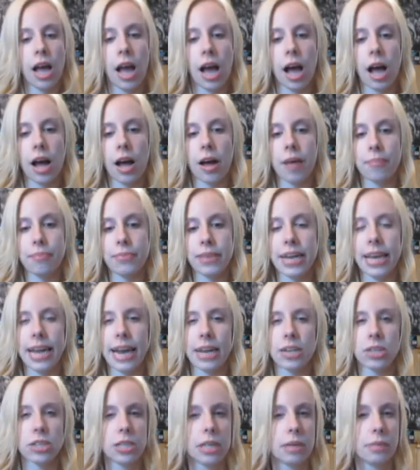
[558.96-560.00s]
He had
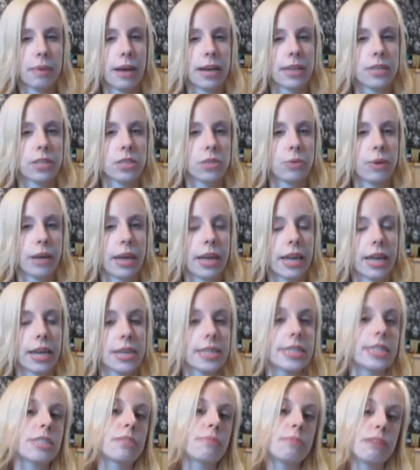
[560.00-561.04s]
actually passed away a
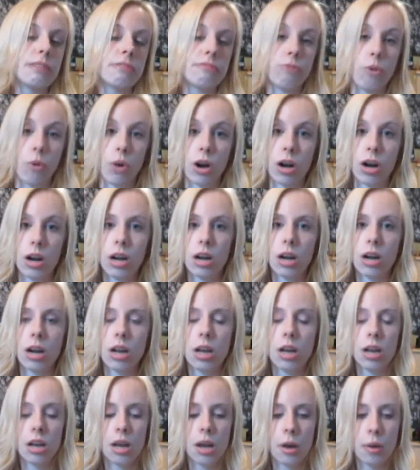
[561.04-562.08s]
year before,
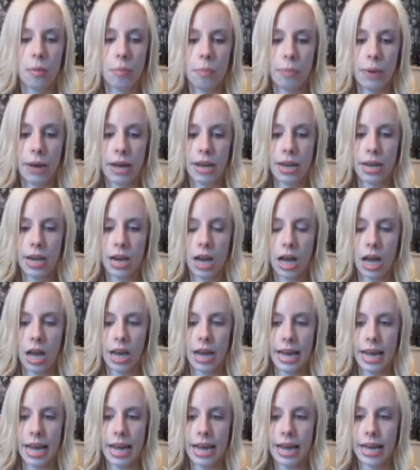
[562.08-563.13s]
but I
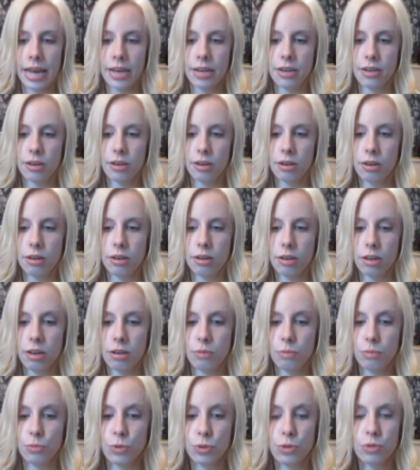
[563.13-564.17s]
had
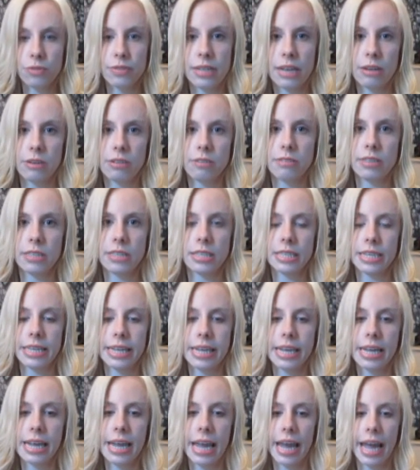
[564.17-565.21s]
moved out of the
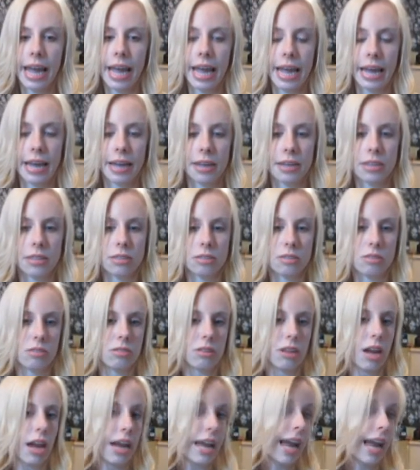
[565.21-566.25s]
city and I